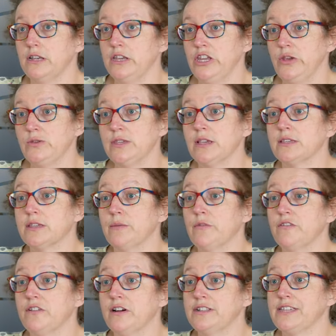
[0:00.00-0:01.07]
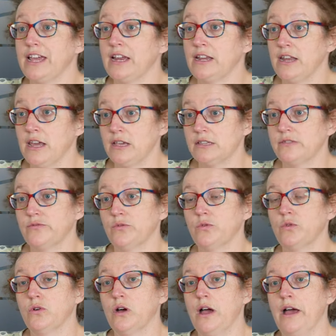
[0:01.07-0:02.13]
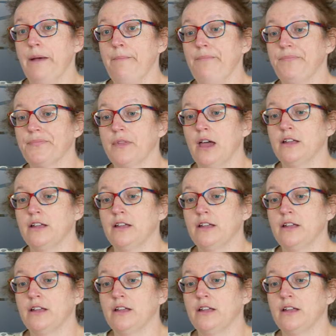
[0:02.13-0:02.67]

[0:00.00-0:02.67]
using some of our techniques for um,